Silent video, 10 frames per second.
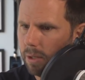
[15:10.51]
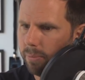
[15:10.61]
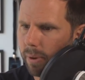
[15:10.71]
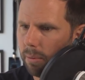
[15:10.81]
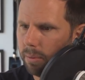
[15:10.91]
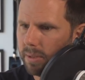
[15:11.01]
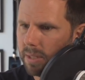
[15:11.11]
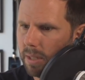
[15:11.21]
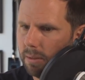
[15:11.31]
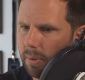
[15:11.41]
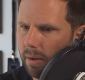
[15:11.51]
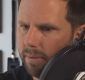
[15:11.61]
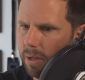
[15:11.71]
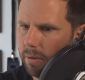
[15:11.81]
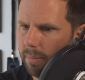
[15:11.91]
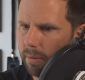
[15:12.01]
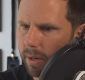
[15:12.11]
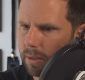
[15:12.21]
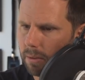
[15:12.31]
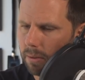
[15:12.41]
You've probably seen my video of my
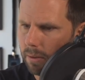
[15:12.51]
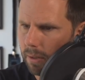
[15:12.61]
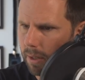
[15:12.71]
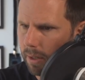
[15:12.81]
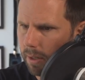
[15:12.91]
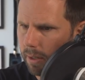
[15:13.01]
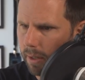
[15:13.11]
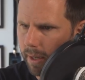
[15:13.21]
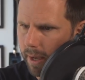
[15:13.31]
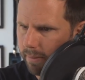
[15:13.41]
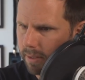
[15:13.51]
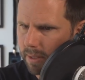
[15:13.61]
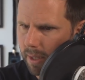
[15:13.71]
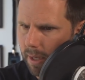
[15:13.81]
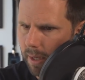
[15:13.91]
regular, uh, I haven't,